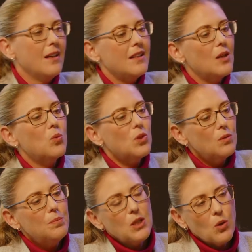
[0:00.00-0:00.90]
There will
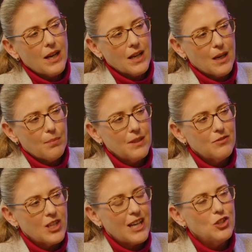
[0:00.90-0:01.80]
be quite a couple of
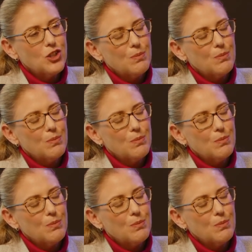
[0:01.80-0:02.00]
changes,